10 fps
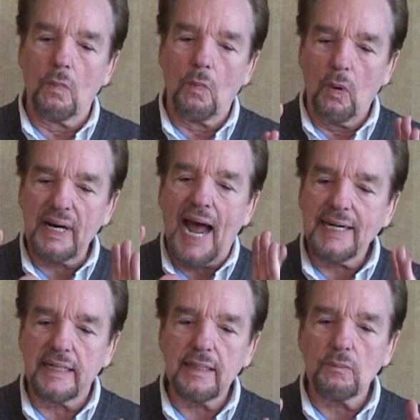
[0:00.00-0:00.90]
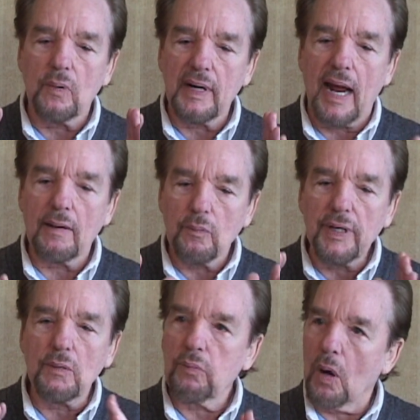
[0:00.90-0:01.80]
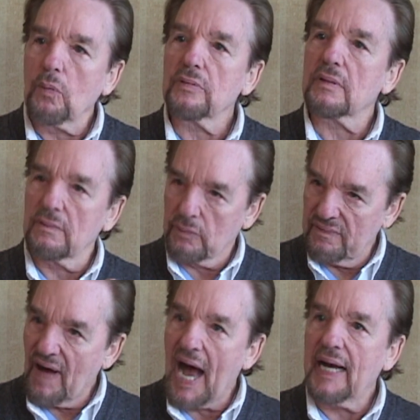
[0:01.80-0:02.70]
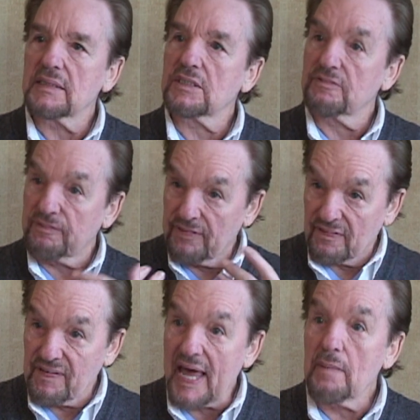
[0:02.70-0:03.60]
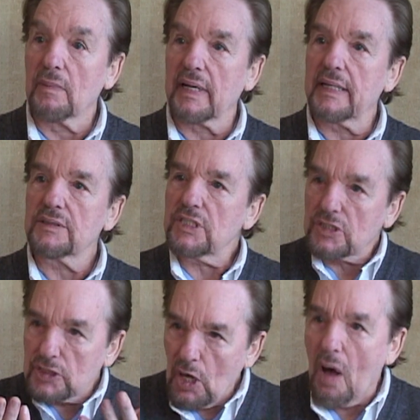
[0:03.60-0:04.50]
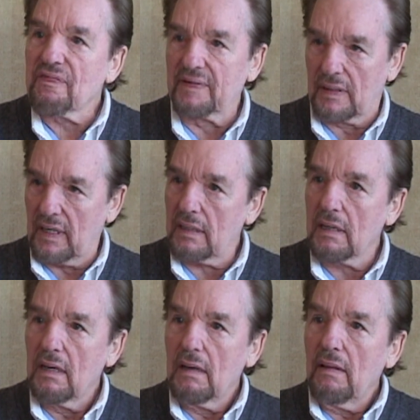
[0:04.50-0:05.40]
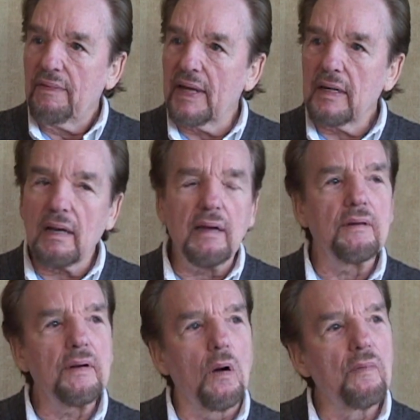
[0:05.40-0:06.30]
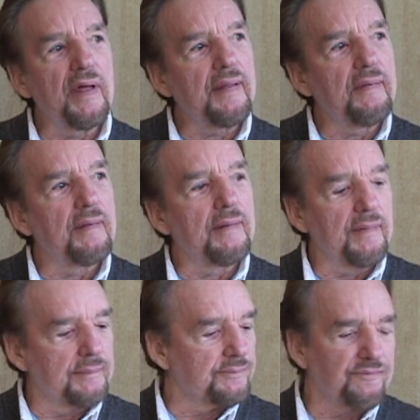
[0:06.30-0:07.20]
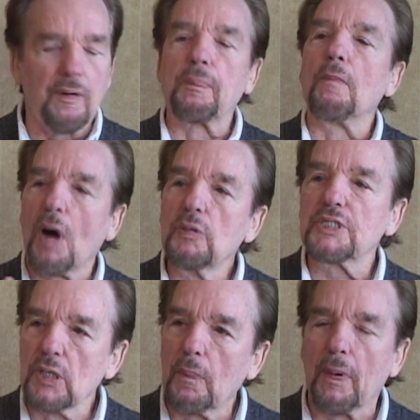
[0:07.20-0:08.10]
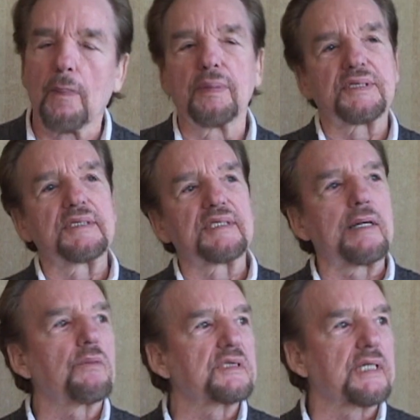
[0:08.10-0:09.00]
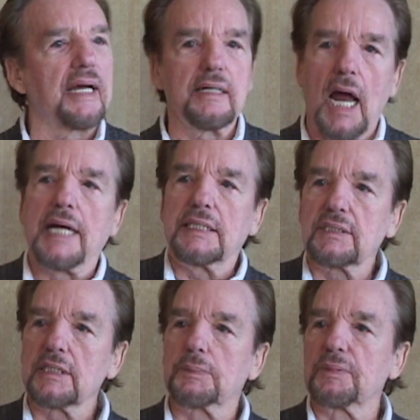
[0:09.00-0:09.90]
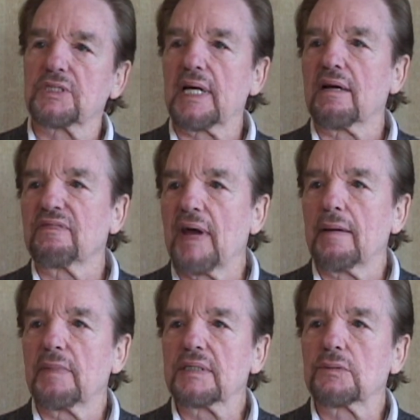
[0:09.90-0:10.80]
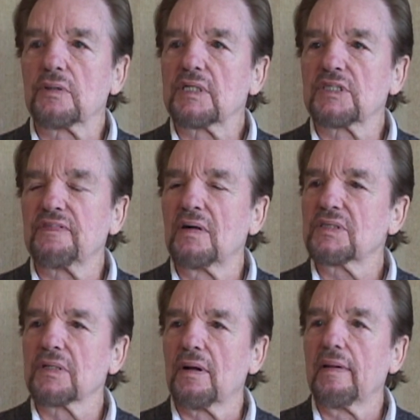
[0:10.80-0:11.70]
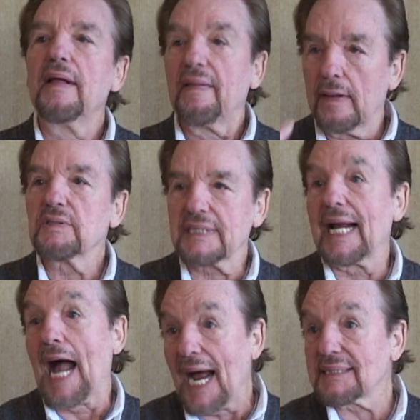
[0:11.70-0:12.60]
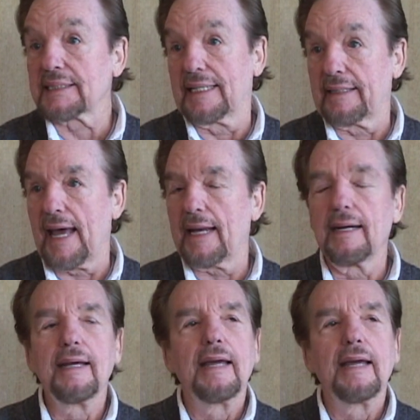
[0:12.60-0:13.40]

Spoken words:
what I did when I revised the family is just softened it. That, you know, for promotional purposes, they were saying 96% of families were dysfunctional. They were saying I said that.